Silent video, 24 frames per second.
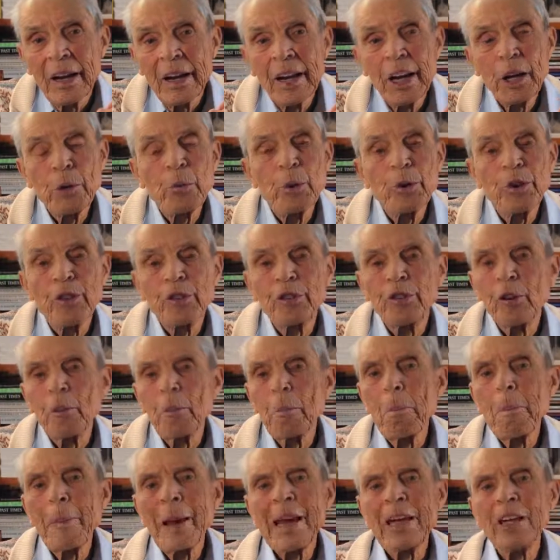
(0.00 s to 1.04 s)
He was a
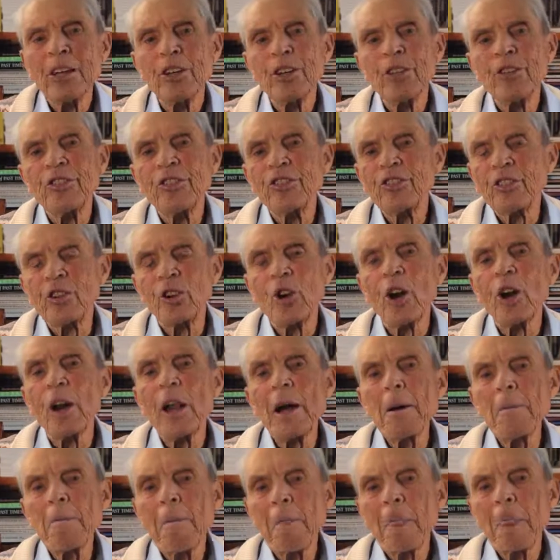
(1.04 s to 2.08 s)
tremendous
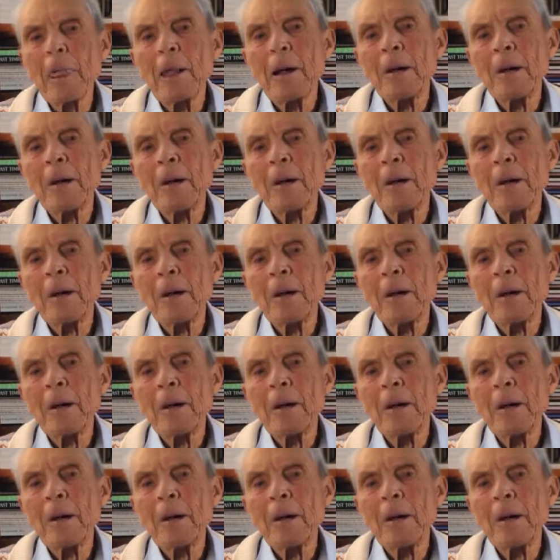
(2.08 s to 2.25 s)
scholar